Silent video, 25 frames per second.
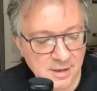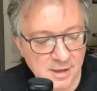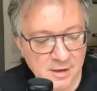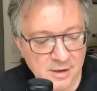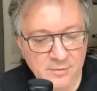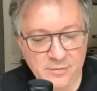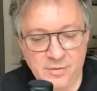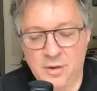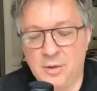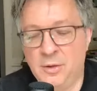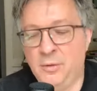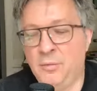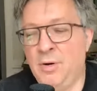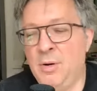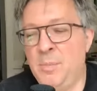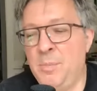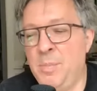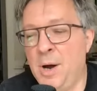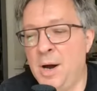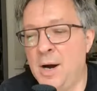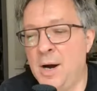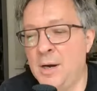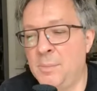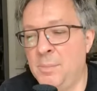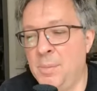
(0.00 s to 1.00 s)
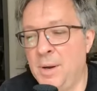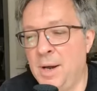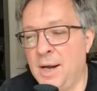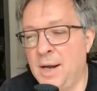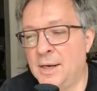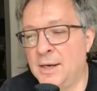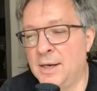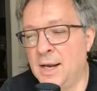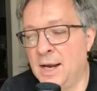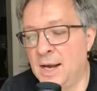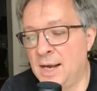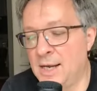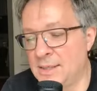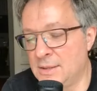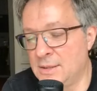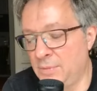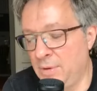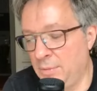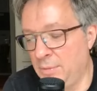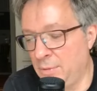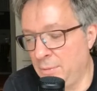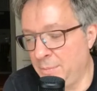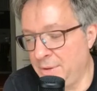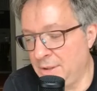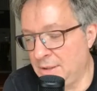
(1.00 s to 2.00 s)
of the three-part podcast,
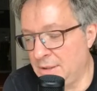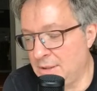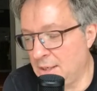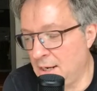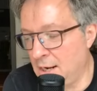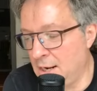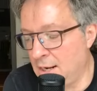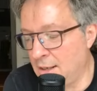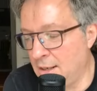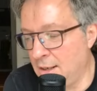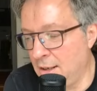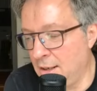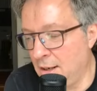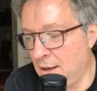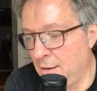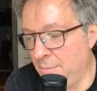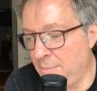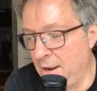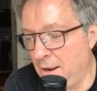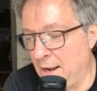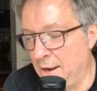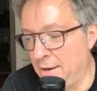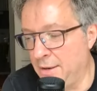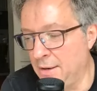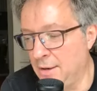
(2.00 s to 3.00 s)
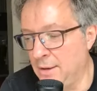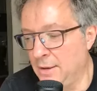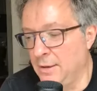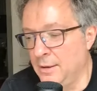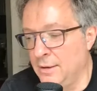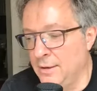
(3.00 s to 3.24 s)
we will be talking about